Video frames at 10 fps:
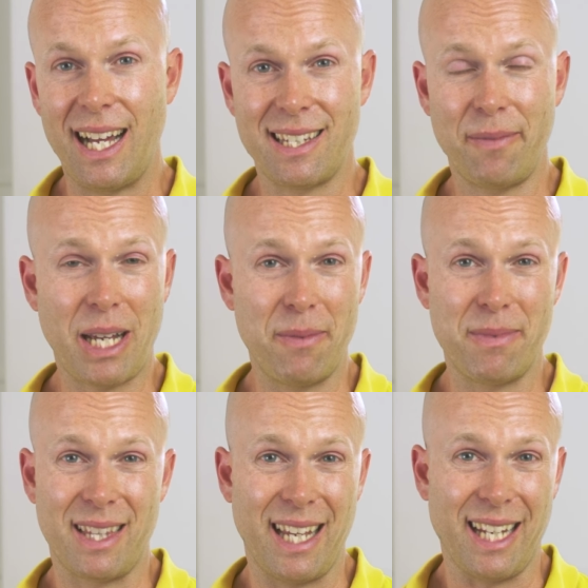
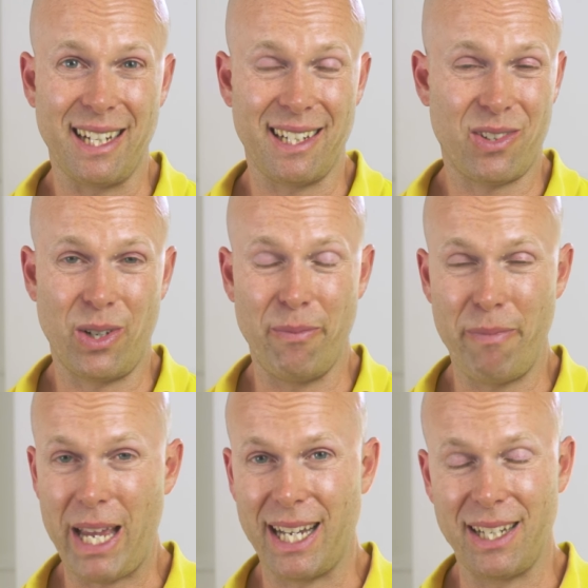Sometimes they can sort of
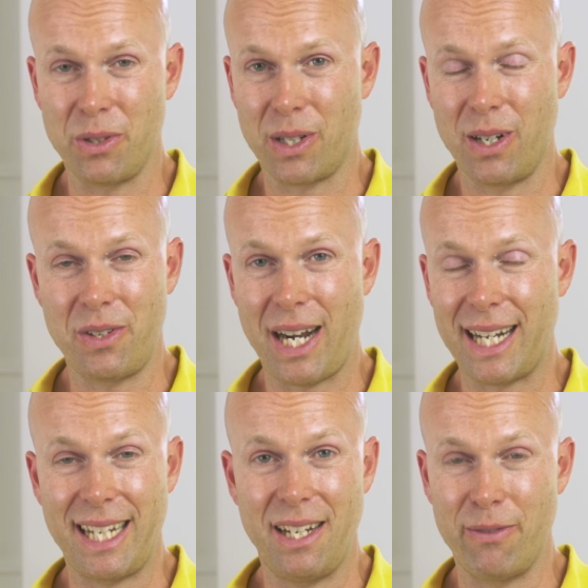make it into a
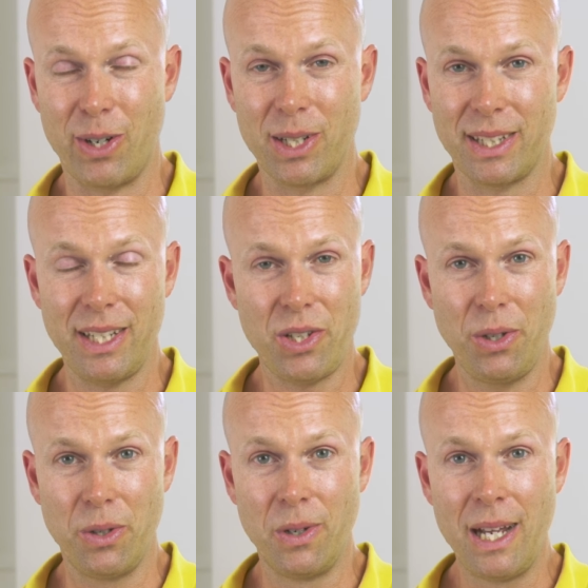contract inadvertently
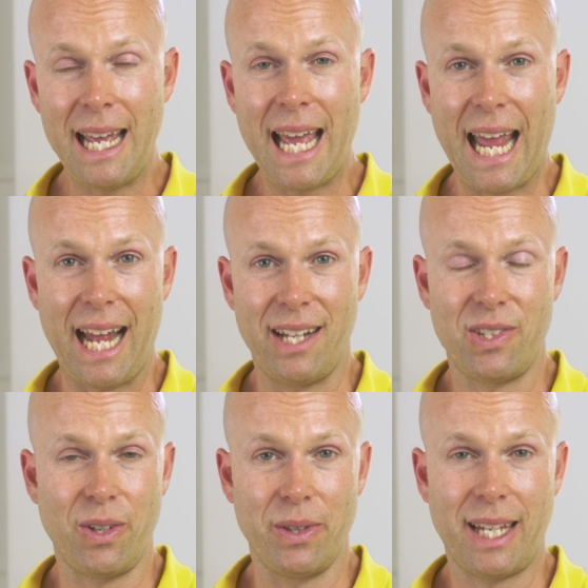too. And
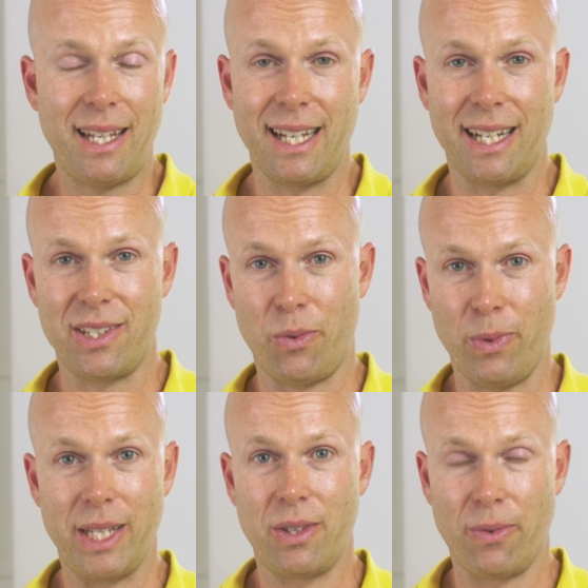so the key thing is to
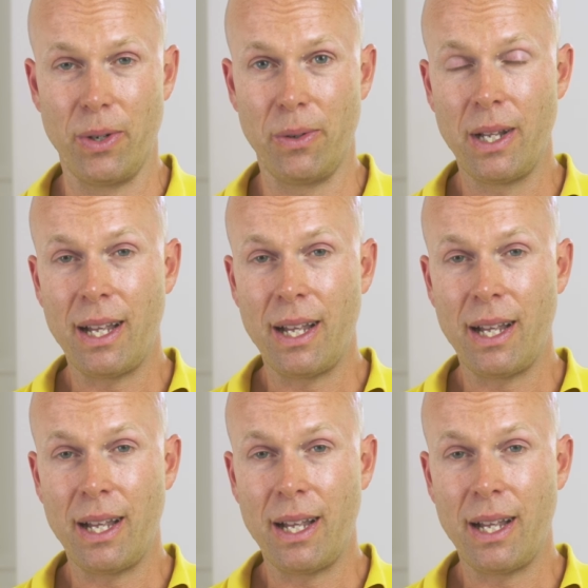read through.